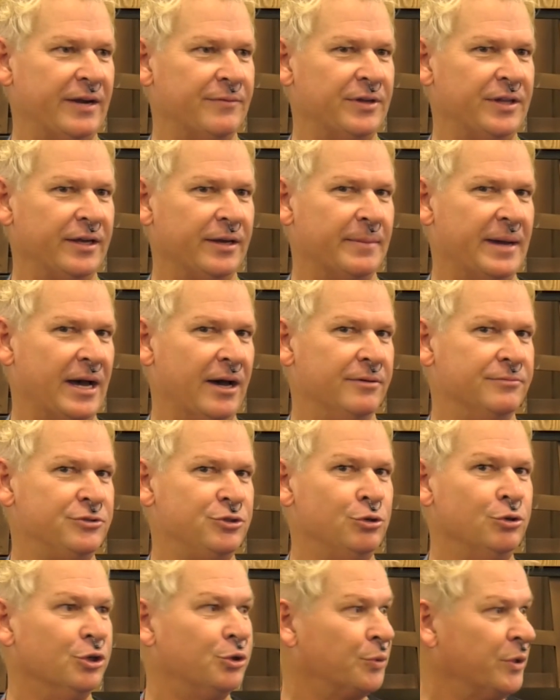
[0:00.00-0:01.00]
everything about
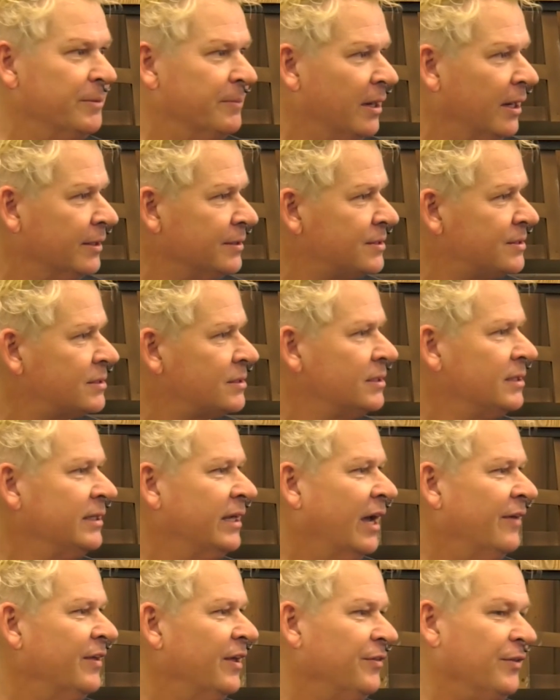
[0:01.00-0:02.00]
2 to 3 months.
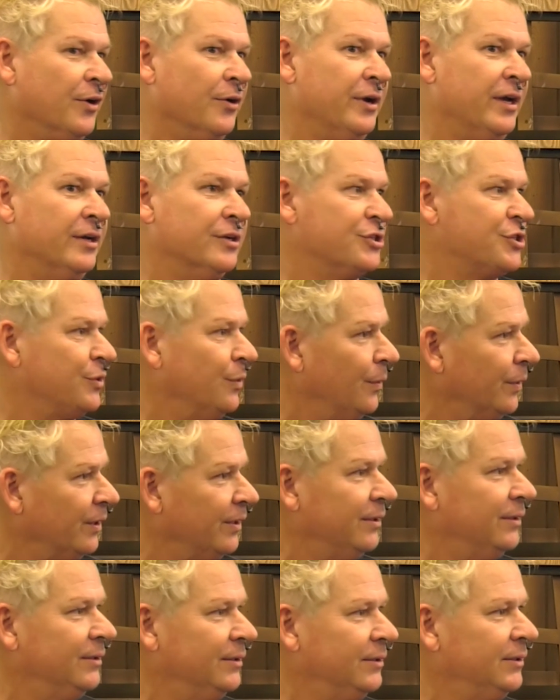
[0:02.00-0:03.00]
And then they're in the
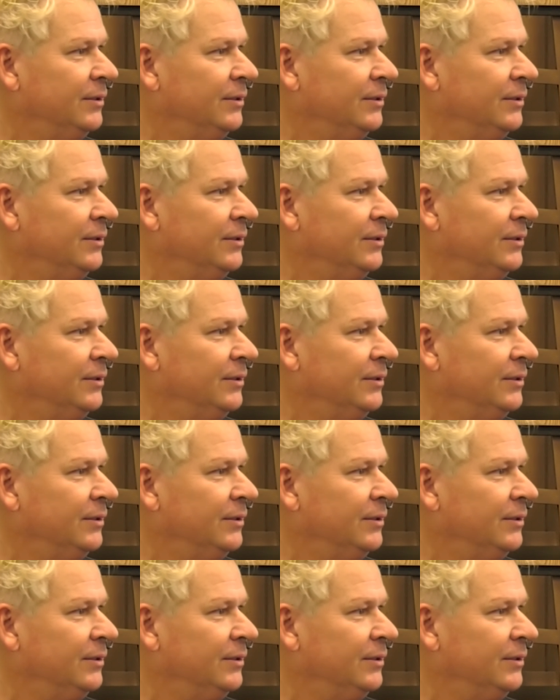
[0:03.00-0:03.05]
store.